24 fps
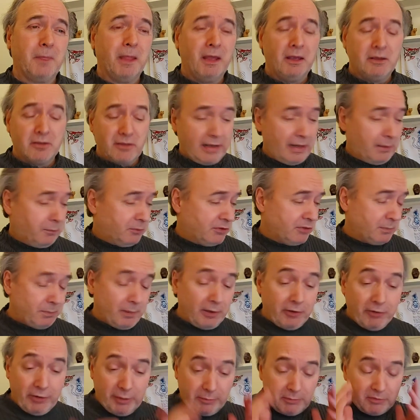So that was a
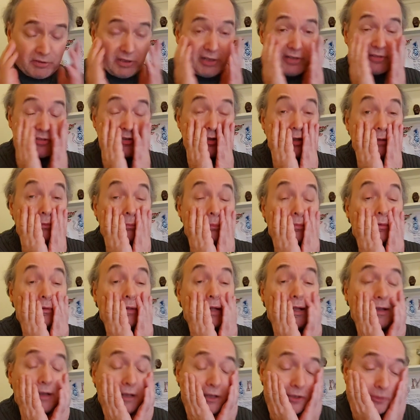poem just, um,
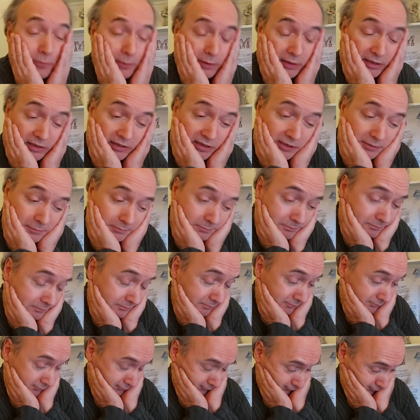that last one I did,
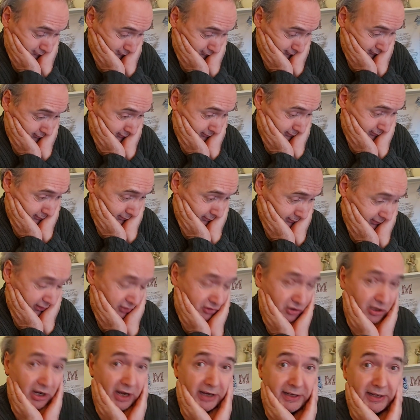The
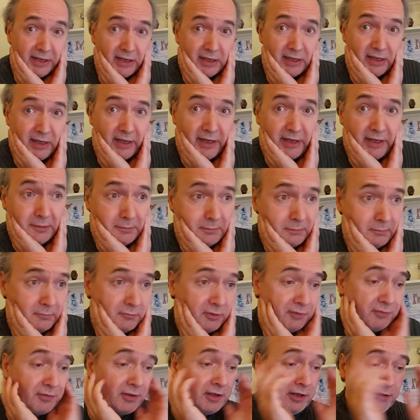Shining Line,
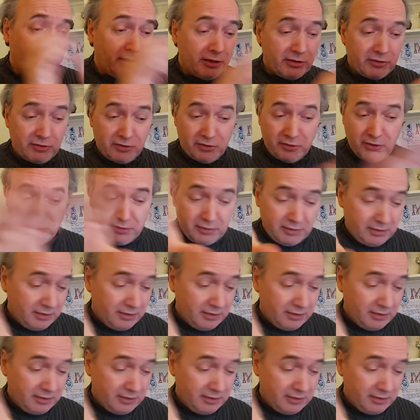referring to